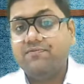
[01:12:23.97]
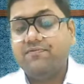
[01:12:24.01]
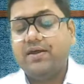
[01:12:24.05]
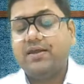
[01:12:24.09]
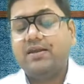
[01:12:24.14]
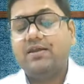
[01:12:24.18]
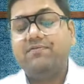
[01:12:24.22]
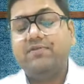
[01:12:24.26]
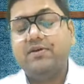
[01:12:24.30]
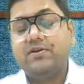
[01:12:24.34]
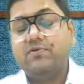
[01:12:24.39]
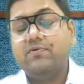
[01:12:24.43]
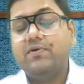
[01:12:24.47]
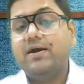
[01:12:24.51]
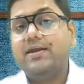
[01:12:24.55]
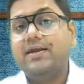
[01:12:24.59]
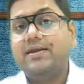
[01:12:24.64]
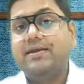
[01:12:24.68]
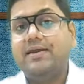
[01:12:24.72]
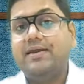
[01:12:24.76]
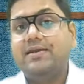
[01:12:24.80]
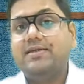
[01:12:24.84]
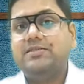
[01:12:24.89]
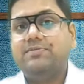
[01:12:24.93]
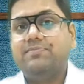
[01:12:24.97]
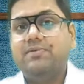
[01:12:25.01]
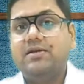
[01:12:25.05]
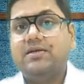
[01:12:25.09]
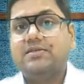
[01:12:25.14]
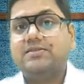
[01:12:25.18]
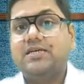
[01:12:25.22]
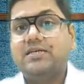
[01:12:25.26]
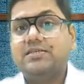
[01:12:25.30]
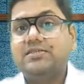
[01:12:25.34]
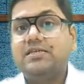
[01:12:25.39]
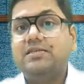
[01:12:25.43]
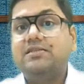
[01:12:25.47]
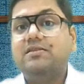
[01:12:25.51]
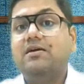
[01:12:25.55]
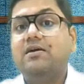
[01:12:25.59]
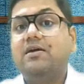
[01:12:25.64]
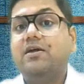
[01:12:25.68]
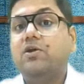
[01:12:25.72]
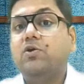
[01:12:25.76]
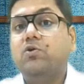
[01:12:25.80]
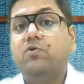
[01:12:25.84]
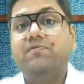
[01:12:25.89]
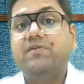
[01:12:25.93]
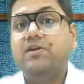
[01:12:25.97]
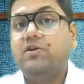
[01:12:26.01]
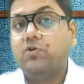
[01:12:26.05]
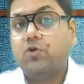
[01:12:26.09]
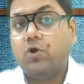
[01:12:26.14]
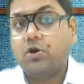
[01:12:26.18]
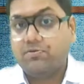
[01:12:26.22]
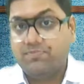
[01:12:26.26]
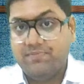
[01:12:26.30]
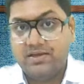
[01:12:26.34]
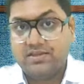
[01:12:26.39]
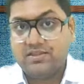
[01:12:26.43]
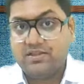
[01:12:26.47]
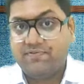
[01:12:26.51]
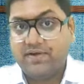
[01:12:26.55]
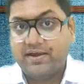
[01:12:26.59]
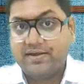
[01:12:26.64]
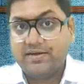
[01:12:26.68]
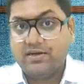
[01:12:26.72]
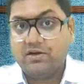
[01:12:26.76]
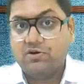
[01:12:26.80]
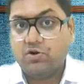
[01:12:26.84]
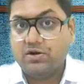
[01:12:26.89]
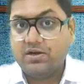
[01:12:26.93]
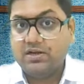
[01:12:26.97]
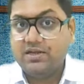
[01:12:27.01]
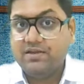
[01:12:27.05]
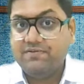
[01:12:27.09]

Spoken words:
Whenever you are an eligible assessee, the AO will not make the final order.